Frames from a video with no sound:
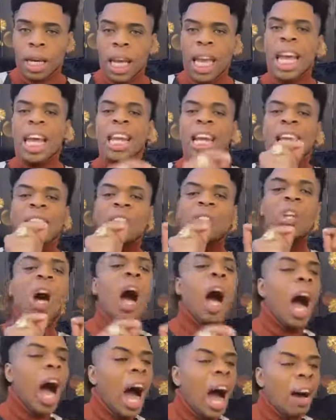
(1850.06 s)
in his
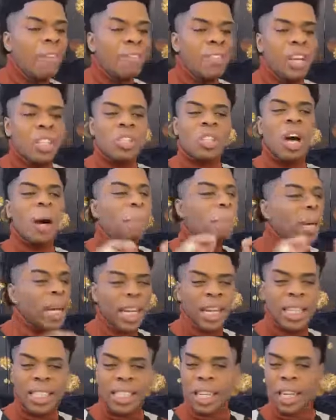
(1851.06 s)
harvest
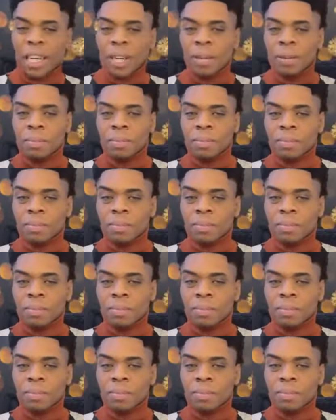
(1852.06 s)
ability,